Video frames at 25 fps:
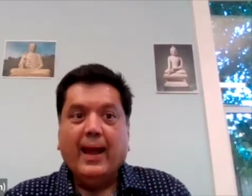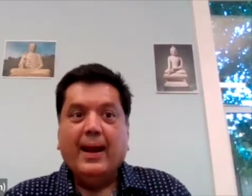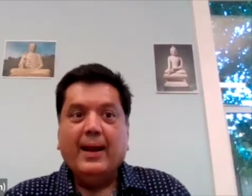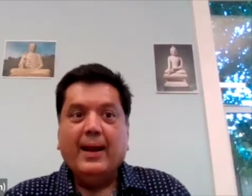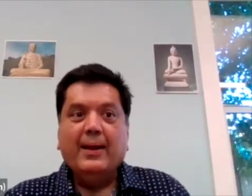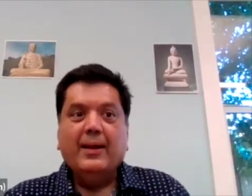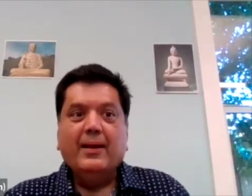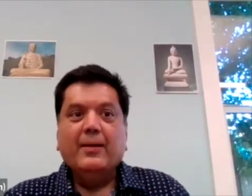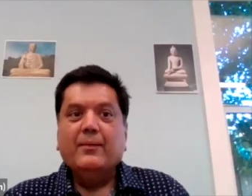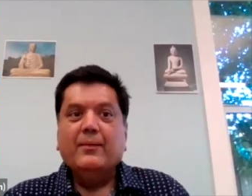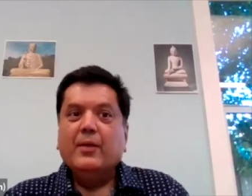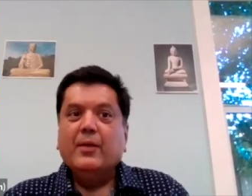
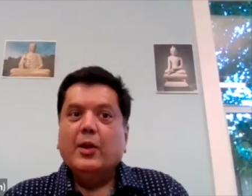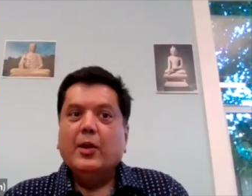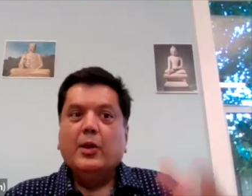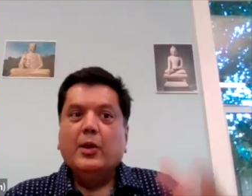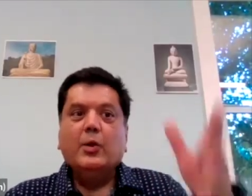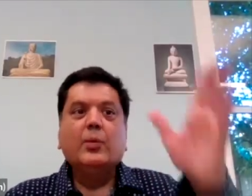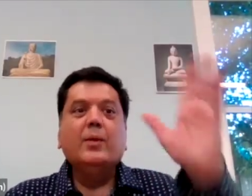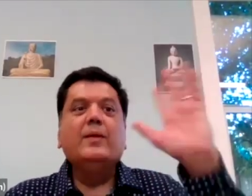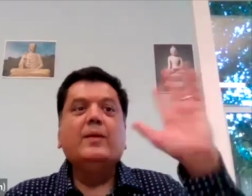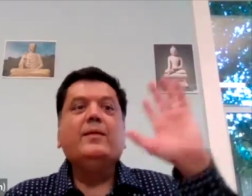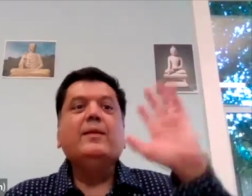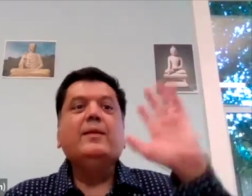and
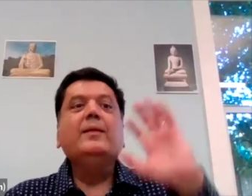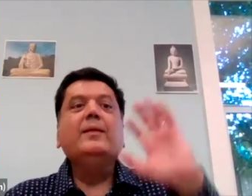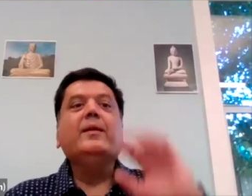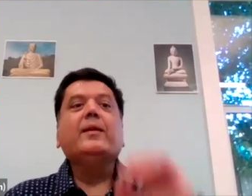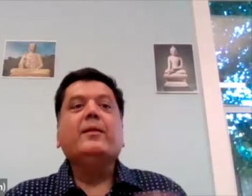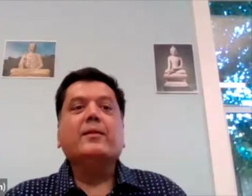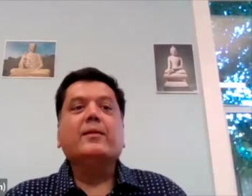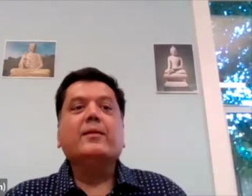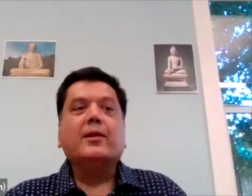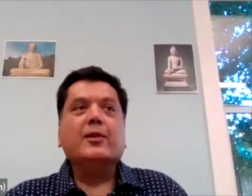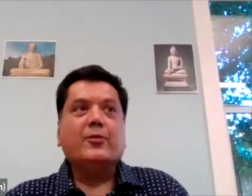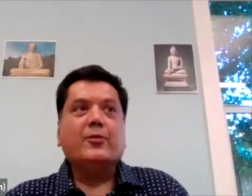you will see
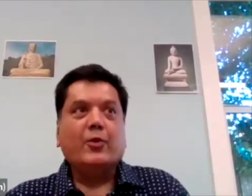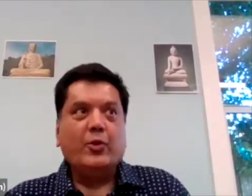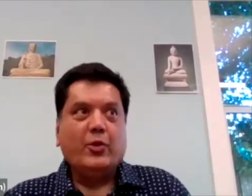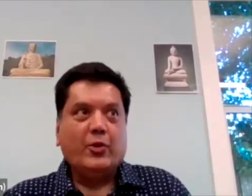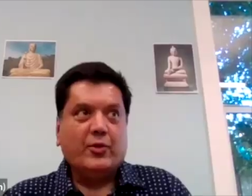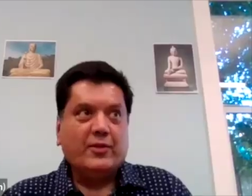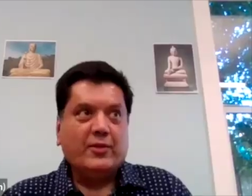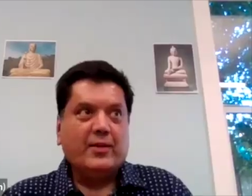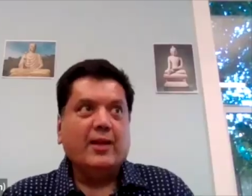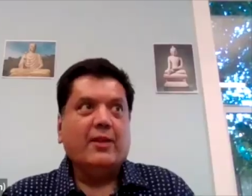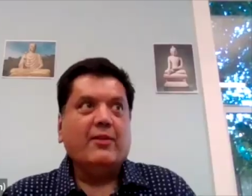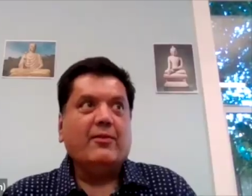the results
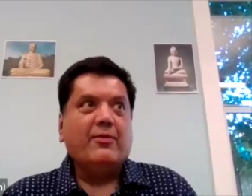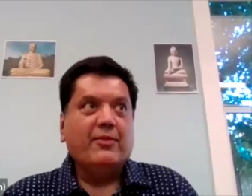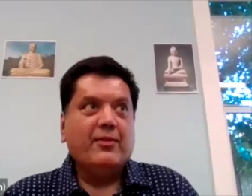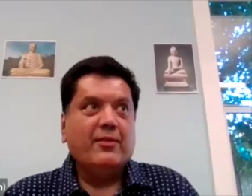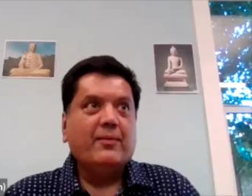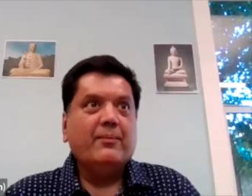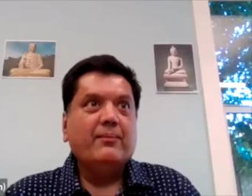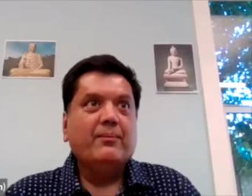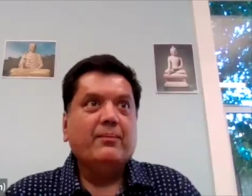for yourself.